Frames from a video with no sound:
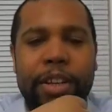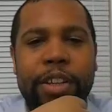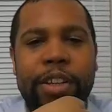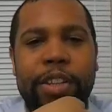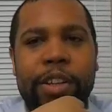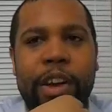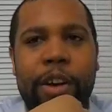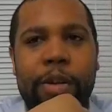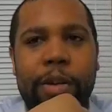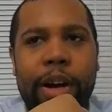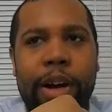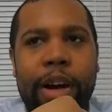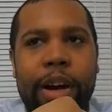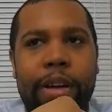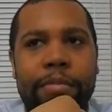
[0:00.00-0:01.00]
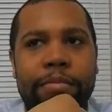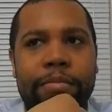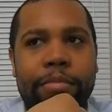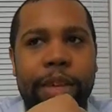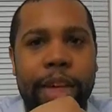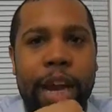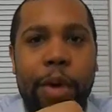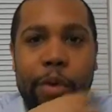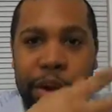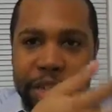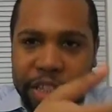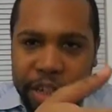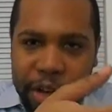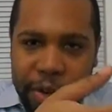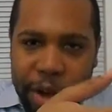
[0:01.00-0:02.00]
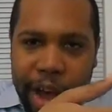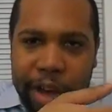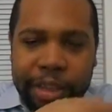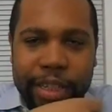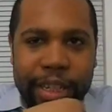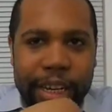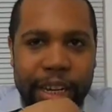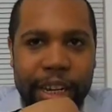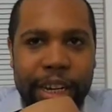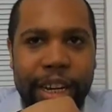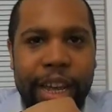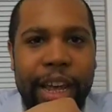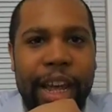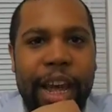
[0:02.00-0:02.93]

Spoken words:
So Mignonette wanted to go out to eat,